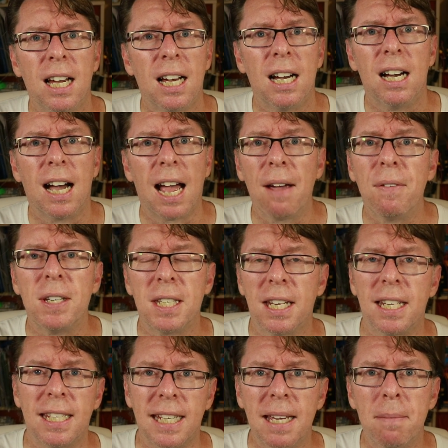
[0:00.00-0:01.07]
I haven't
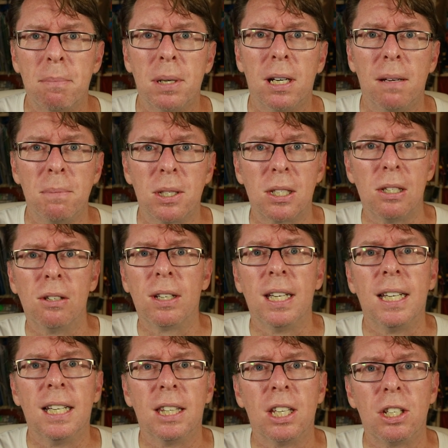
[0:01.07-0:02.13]
done it yet, but I'm just
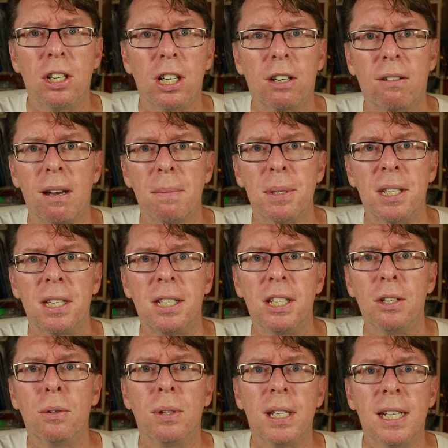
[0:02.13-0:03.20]
looking at the diagrams to
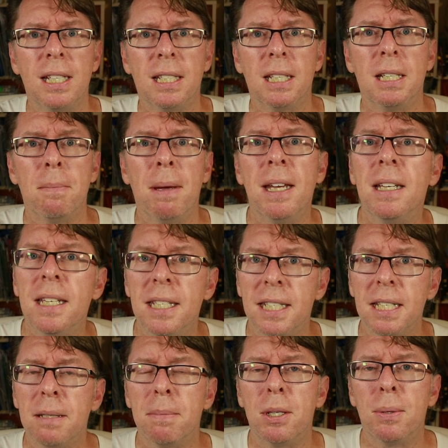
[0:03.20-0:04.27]
see all the
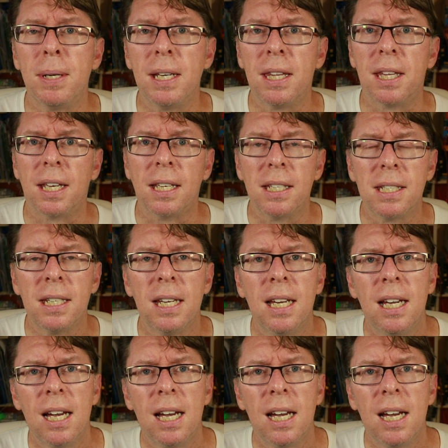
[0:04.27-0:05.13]
interdependencies between things,